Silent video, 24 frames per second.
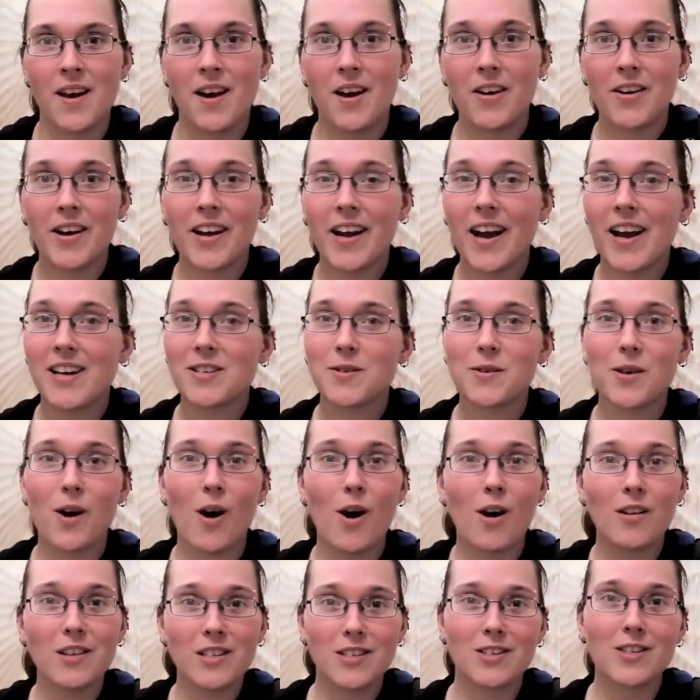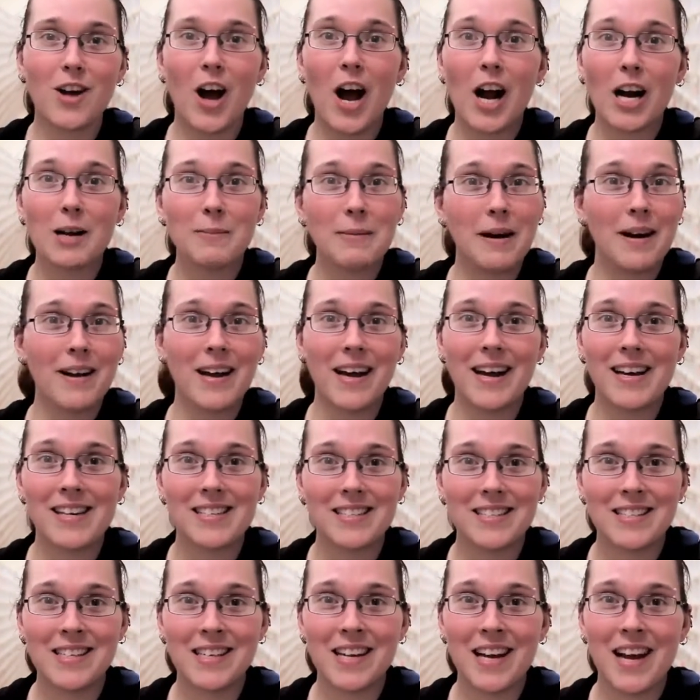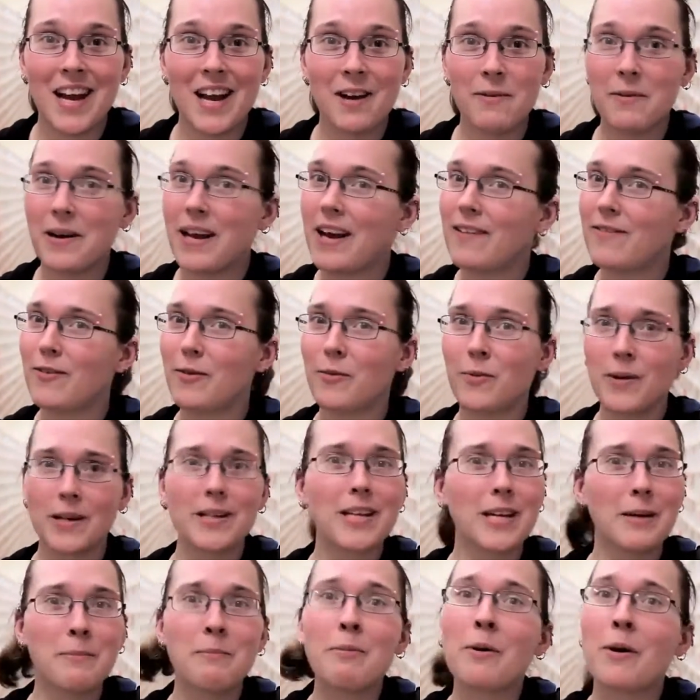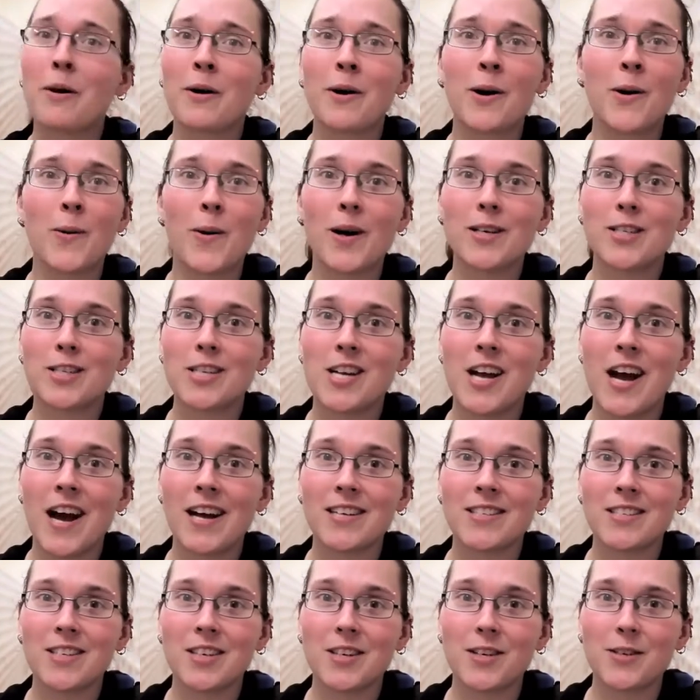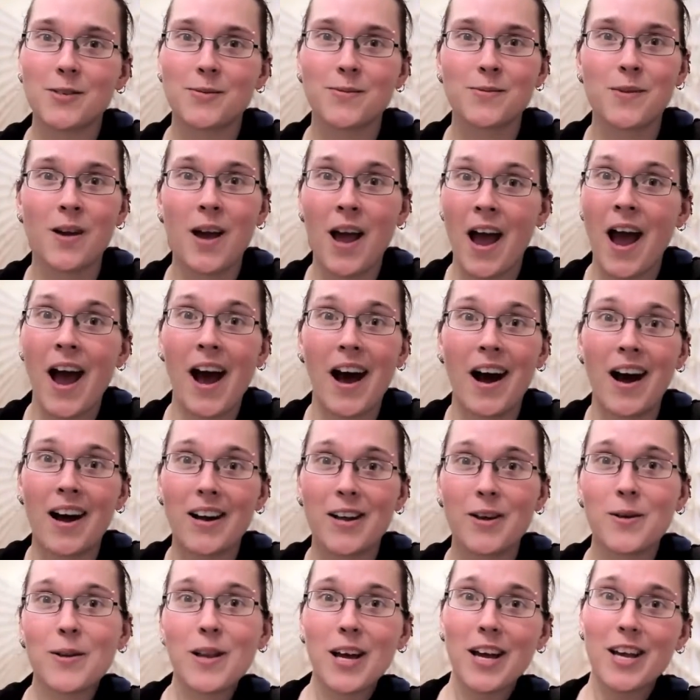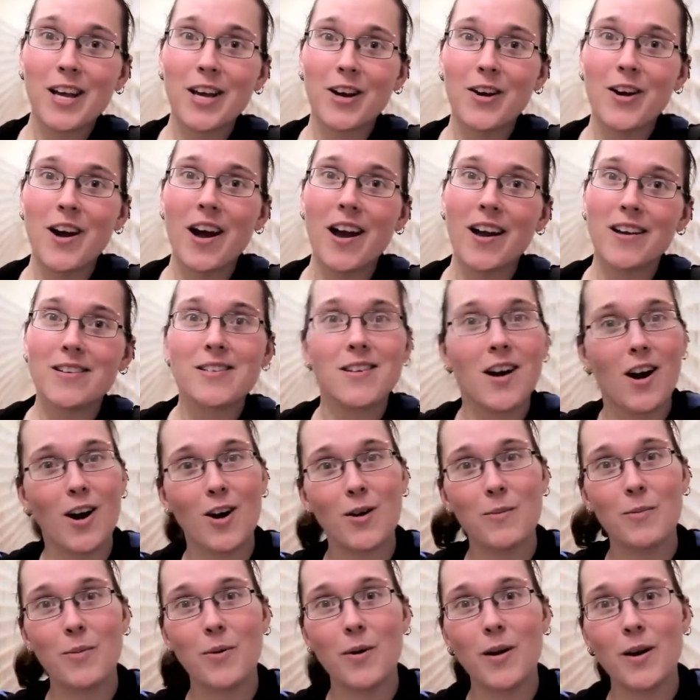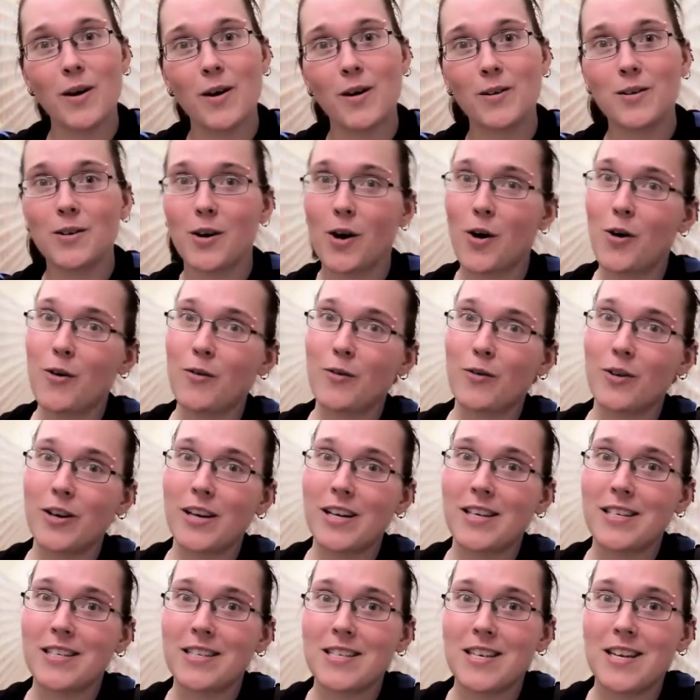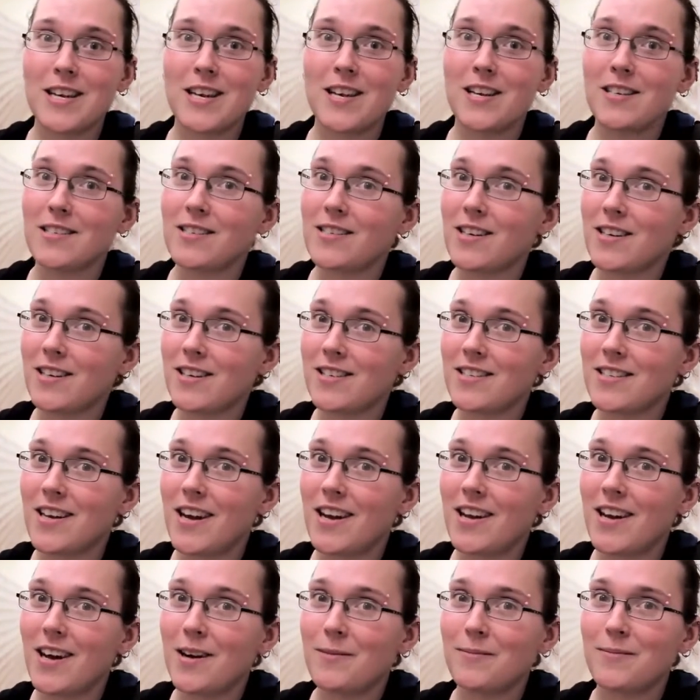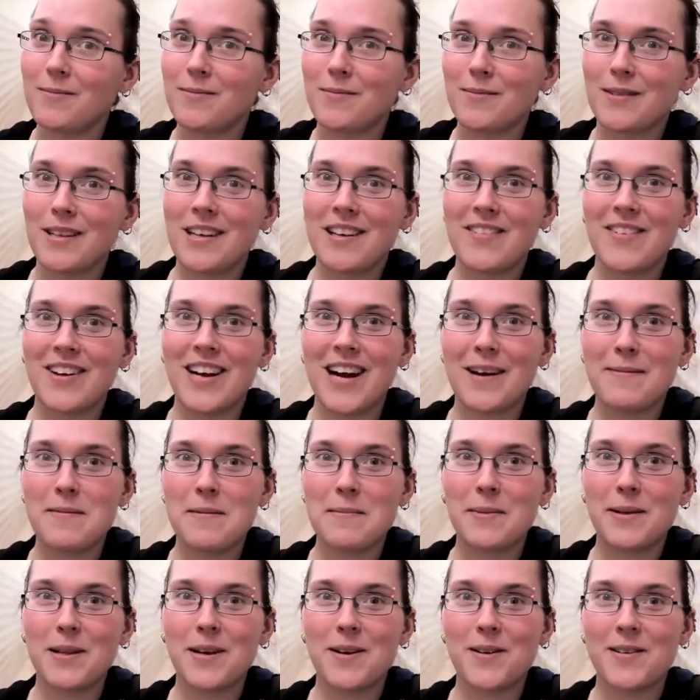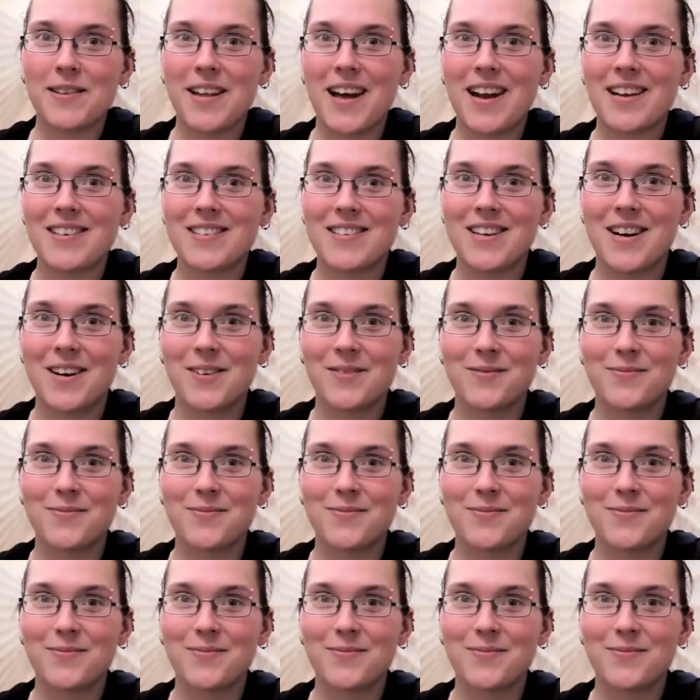Okay guys, with all this talk about eggs today, we have a really important question to ask you. How do you like your eggs? Hard-boiled, over easy, sunny side up? Leave a comment below and let us know.